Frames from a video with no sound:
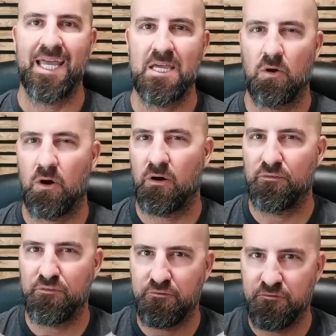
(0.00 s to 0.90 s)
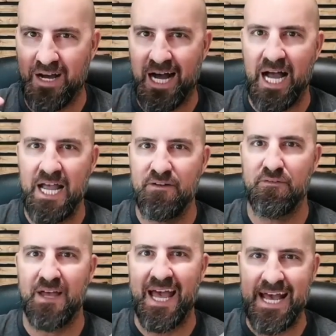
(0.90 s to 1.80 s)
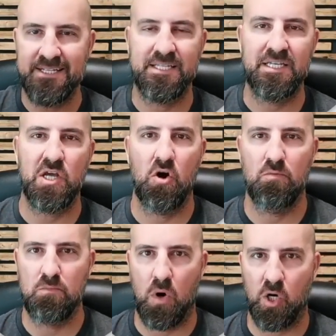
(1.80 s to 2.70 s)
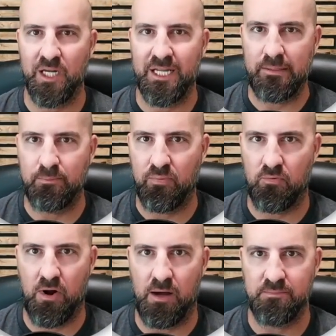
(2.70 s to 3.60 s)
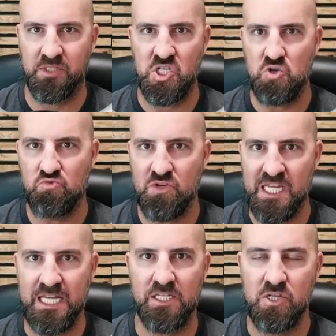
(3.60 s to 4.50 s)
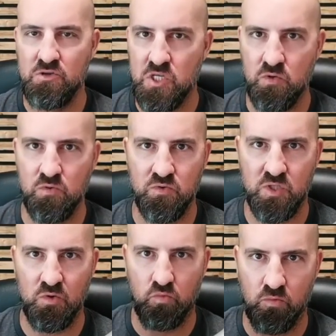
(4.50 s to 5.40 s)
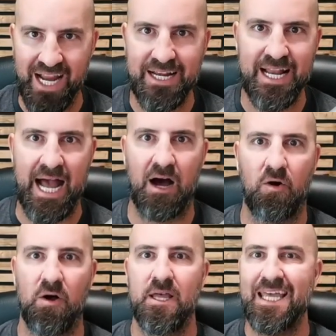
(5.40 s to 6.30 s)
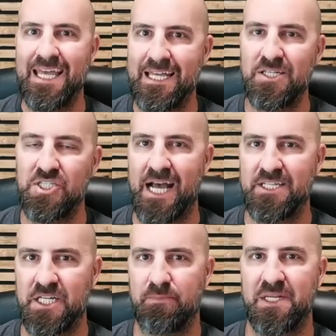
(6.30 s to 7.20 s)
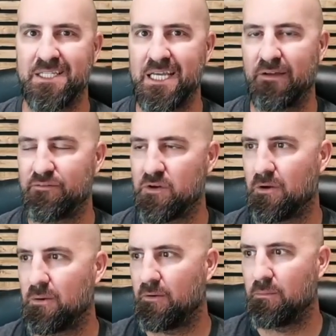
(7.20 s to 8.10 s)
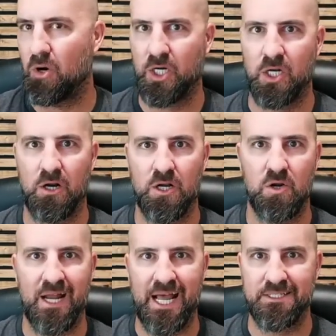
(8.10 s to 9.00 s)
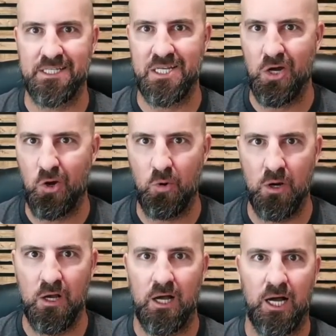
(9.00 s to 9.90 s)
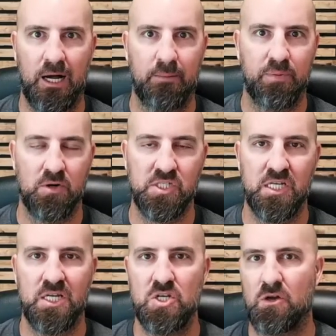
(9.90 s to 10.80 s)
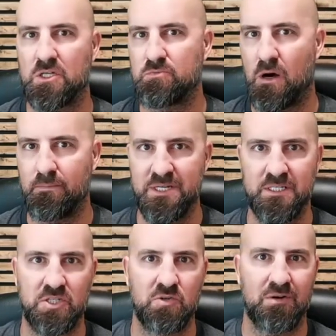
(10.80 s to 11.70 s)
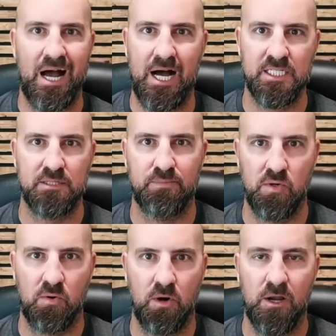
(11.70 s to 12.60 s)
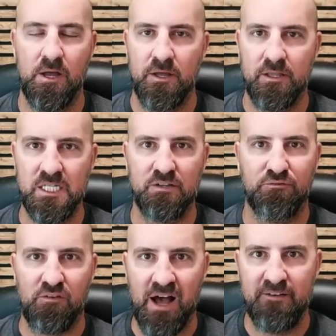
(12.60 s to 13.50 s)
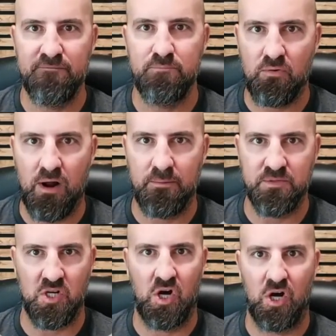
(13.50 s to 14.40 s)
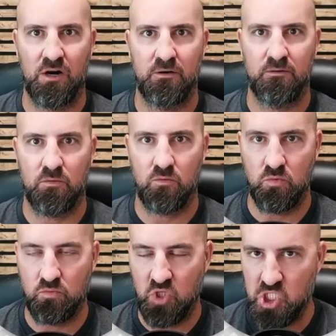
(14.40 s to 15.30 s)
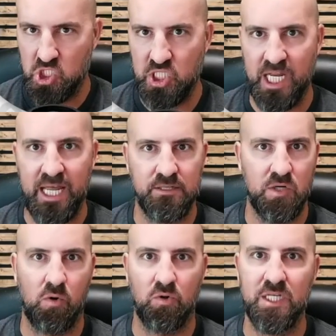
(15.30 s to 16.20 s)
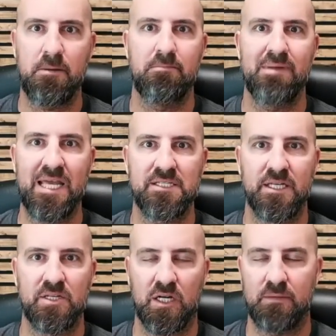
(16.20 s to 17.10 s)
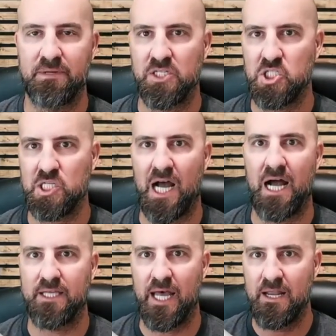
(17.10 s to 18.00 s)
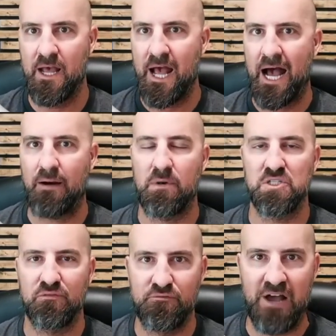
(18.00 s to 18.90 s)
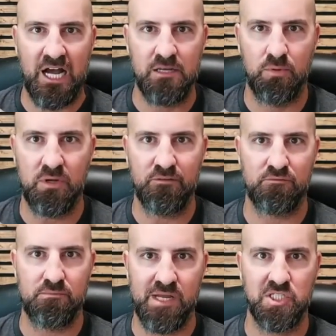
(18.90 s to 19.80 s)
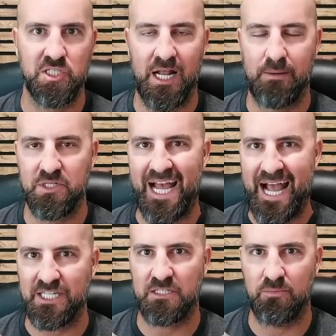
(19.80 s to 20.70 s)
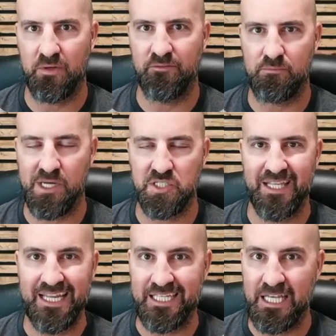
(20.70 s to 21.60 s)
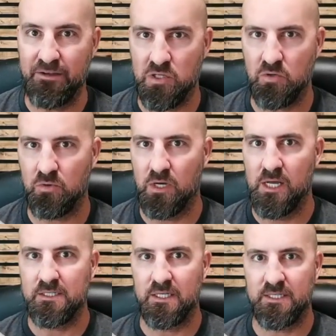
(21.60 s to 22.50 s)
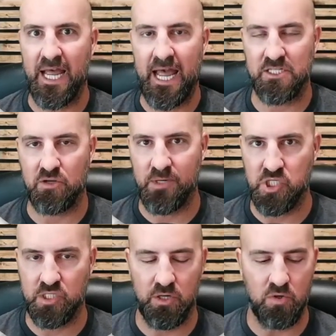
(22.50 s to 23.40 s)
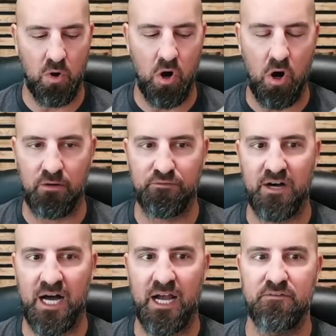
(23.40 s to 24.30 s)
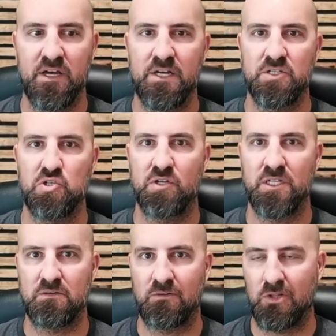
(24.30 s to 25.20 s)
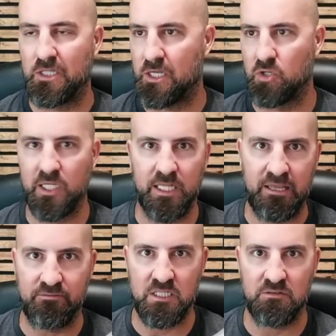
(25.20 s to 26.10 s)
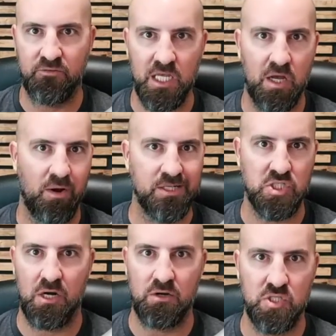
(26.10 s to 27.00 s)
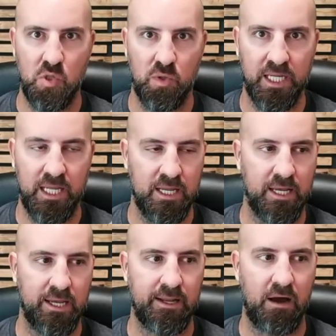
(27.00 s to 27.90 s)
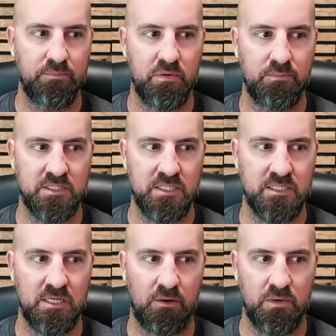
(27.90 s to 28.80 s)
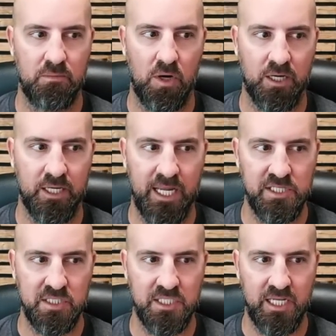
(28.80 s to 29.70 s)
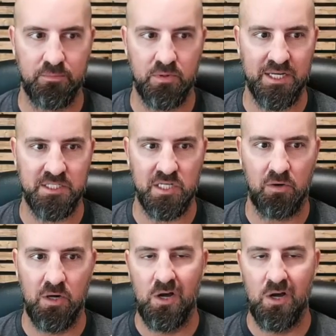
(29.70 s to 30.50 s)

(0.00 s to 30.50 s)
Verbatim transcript: here are five SEO marketing prompts you need to use right now in ChatGPT. If you're a marketer, you're an SEO uh, person, you're a small business, you're an entrepreneur, these five prompts are legit, totally amazing. You're going to be shocked at how much valuable information, how much actionable information they give you today. So I'm going to show you all five so you can literally leave this video and start doing it and help your business, help your marketing agency, help your SEO,